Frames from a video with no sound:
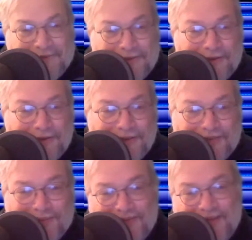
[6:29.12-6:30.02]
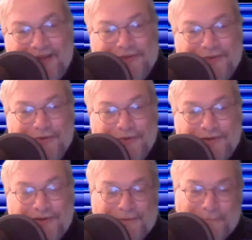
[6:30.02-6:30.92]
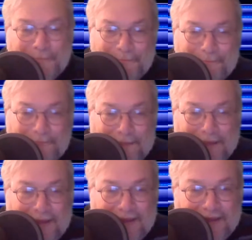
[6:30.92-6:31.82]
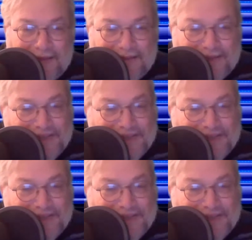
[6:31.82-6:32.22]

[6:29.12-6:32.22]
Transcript: learning this was not true, this